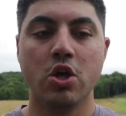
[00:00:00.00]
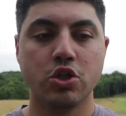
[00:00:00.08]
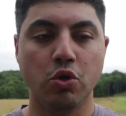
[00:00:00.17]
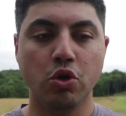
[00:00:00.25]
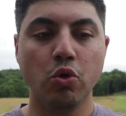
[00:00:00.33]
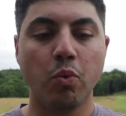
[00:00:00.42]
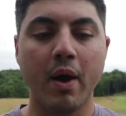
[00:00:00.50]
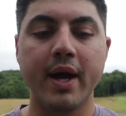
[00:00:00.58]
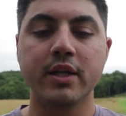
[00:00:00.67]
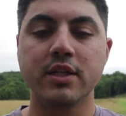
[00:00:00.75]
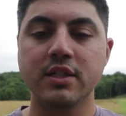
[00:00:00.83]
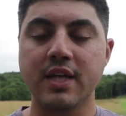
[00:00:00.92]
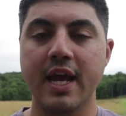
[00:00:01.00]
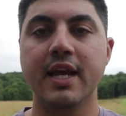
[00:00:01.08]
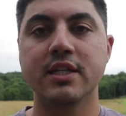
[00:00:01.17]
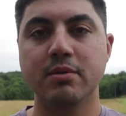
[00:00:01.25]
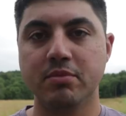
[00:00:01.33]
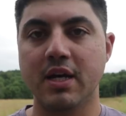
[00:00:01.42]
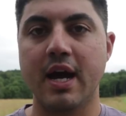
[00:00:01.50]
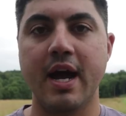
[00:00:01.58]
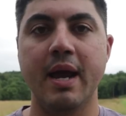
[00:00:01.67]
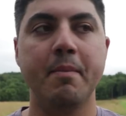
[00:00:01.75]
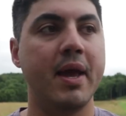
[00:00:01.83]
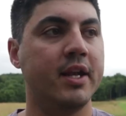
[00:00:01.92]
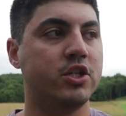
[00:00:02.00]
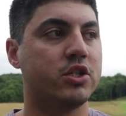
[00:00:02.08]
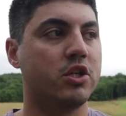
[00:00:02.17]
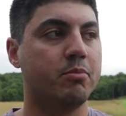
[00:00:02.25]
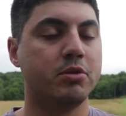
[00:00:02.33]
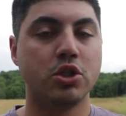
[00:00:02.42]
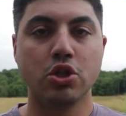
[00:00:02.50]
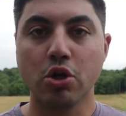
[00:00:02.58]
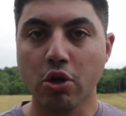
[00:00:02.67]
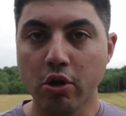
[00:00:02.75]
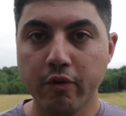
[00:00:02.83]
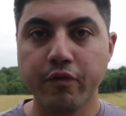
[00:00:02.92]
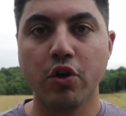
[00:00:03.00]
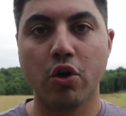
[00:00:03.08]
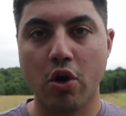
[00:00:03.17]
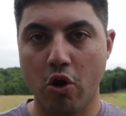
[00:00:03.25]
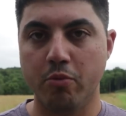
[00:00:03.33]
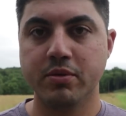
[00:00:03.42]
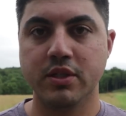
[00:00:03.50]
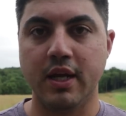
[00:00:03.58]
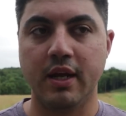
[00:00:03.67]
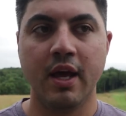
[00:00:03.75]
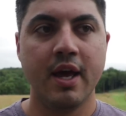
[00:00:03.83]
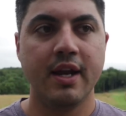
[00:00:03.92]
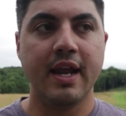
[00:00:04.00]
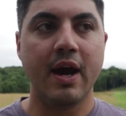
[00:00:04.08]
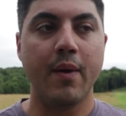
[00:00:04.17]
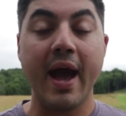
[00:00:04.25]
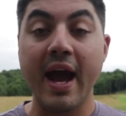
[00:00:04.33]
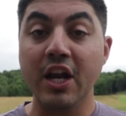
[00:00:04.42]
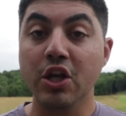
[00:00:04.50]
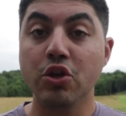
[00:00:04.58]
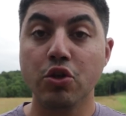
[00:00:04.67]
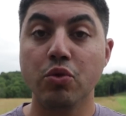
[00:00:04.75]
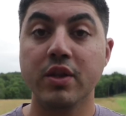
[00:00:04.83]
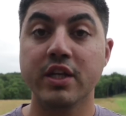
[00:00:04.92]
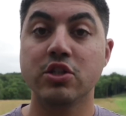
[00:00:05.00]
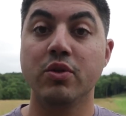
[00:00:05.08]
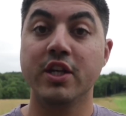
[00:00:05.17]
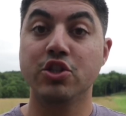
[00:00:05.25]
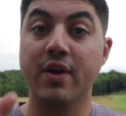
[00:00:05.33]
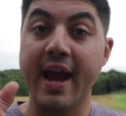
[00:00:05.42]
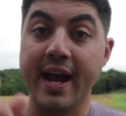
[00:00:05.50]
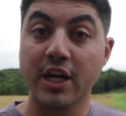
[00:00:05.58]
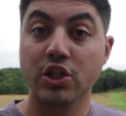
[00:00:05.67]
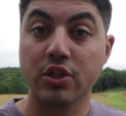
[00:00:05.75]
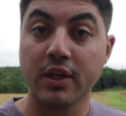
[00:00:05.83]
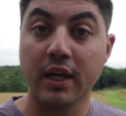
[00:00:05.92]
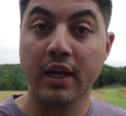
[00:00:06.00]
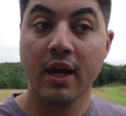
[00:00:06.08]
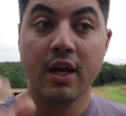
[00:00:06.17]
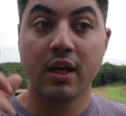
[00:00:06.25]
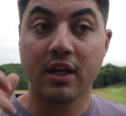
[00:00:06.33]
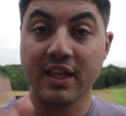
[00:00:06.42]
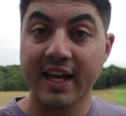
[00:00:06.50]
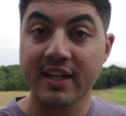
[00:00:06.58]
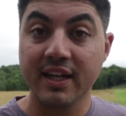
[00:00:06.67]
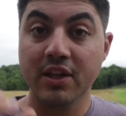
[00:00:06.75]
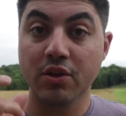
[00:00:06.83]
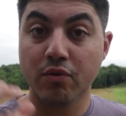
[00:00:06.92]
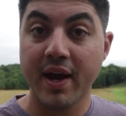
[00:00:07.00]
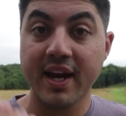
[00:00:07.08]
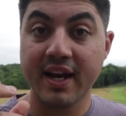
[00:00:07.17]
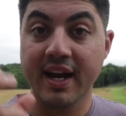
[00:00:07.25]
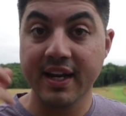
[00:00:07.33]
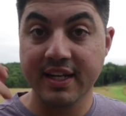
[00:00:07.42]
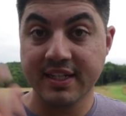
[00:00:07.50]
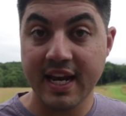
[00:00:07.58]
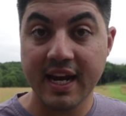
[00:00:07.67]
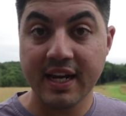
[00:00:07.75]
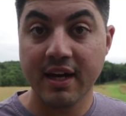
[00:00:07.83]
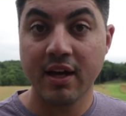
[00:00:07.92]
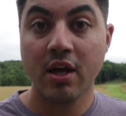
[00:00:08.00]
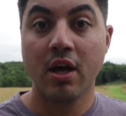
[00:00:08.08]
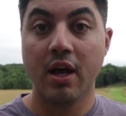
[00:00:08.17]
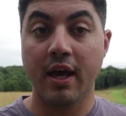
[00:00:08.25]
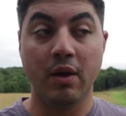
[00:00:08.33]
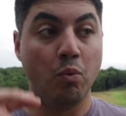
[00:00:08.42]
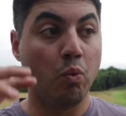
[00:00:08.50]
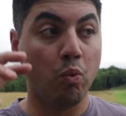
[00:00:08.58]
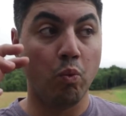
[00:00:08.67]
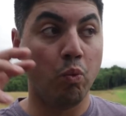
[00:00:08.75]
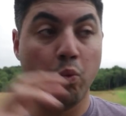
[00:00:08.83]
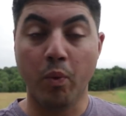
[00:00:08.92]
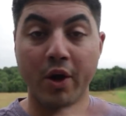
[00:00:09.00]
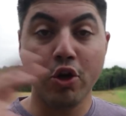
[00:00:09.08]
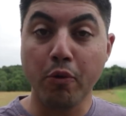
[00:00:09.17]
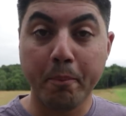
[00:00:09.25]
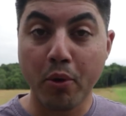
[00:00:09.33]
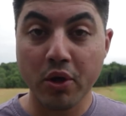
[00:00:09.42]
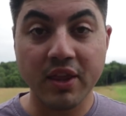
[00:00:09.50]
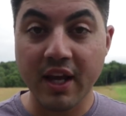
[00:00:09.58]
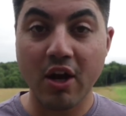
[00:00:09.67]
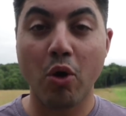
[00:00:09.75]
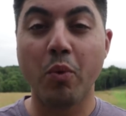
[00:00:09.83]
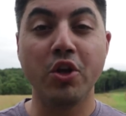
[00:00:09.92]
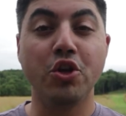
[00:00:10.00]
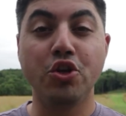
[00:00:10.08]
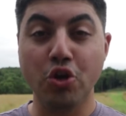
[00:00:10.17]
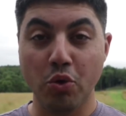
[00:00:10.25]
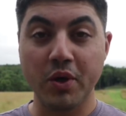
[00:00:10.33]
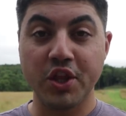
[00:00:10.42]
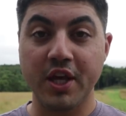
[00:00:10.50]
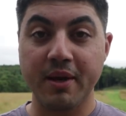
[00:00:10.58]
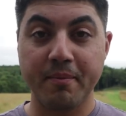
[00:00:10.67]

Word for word: So you want to take some time and just observe your homestead. Now, how do you do this so that you're actually collecting the right kind of data and where do you put that all? What do you do with it?